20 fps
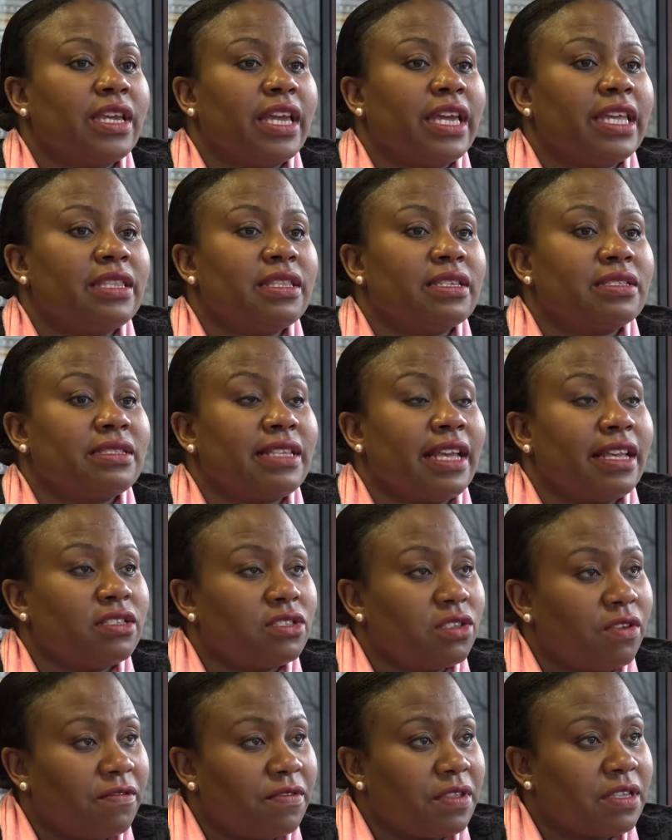in the
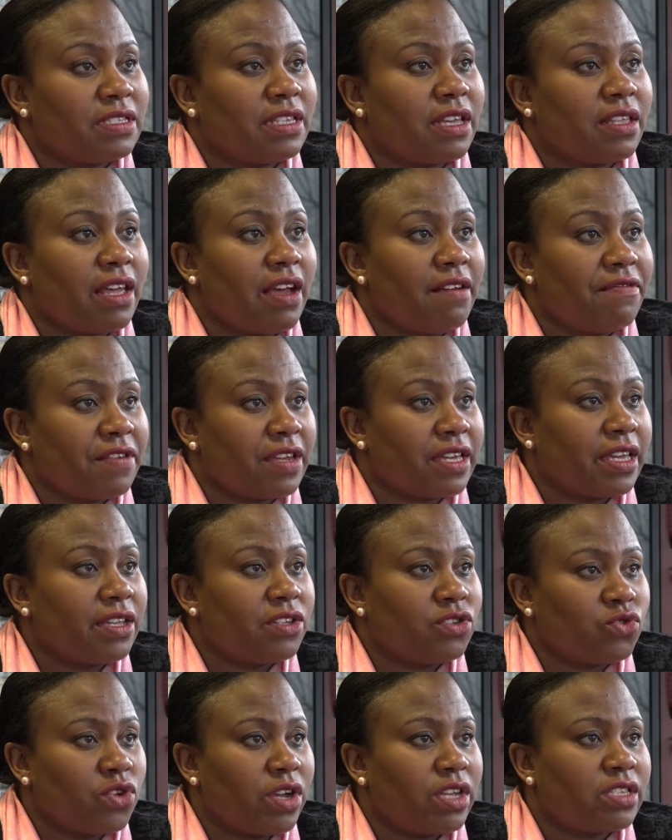sense of the South
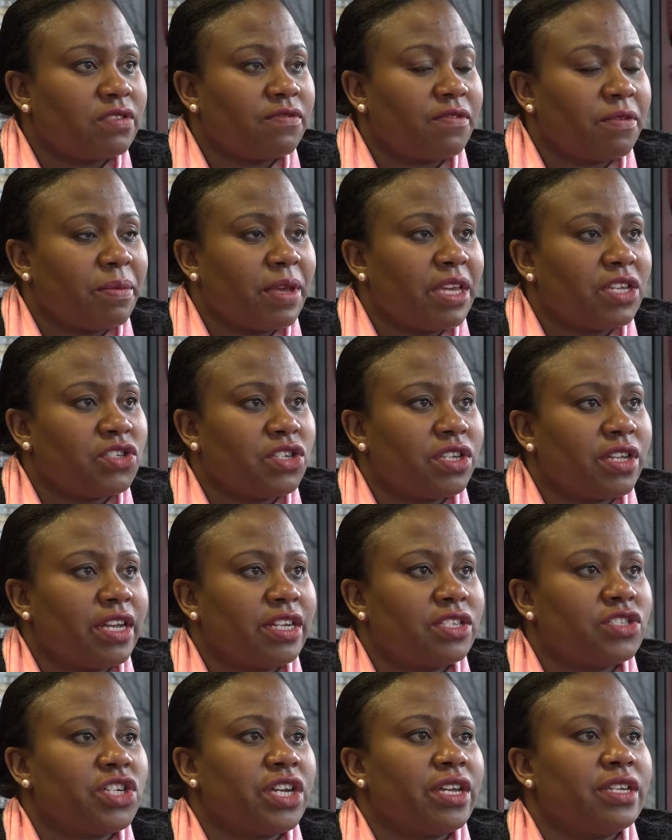African transformation
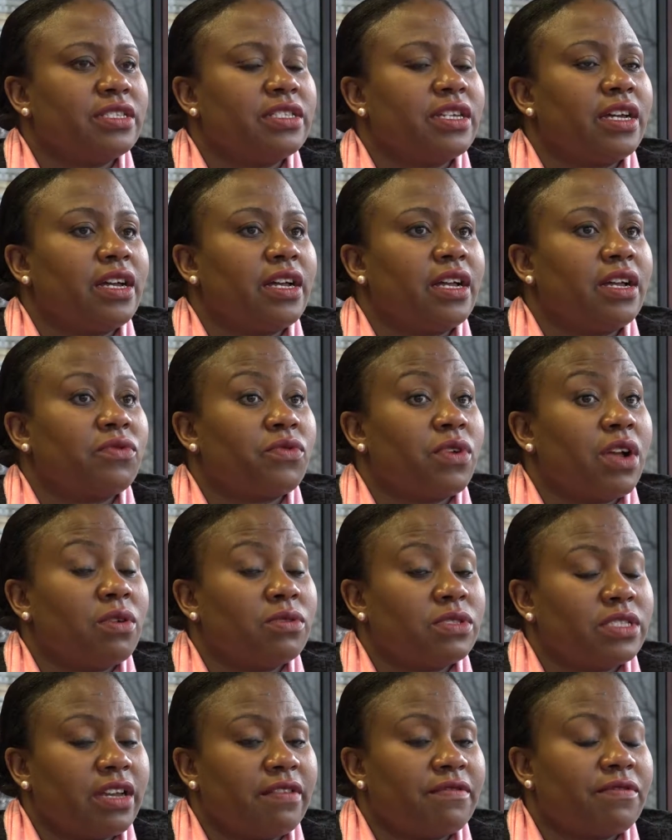agenda
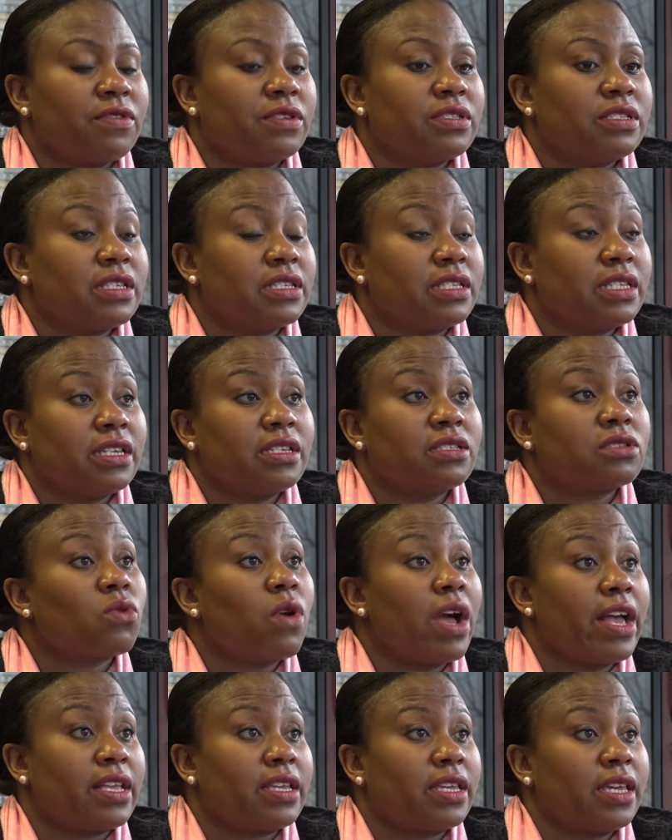around diversity, is
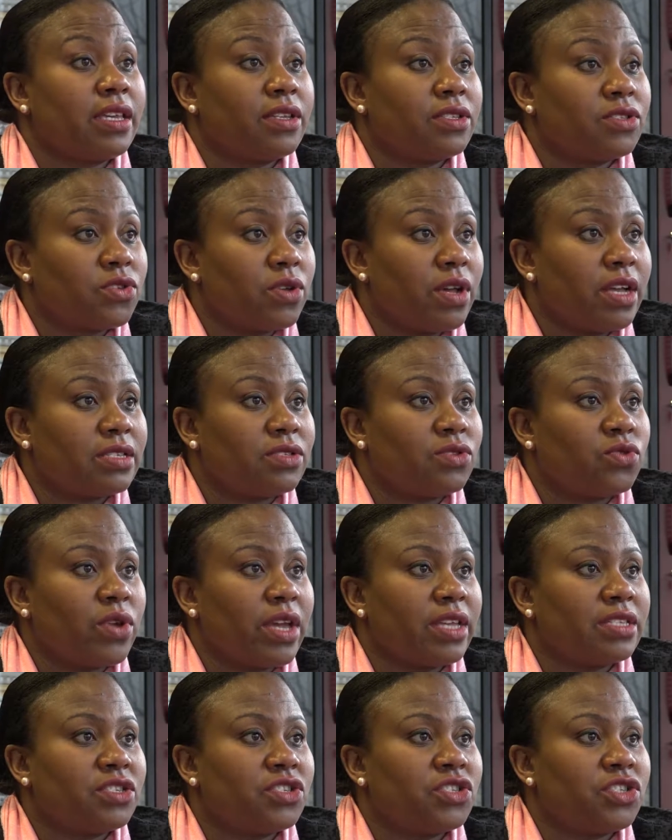quite key to our
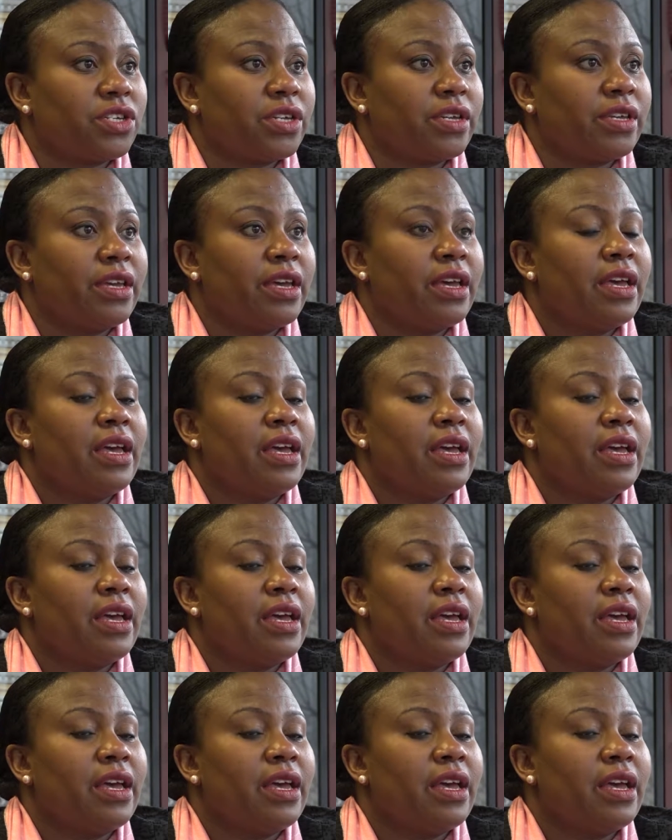strategy.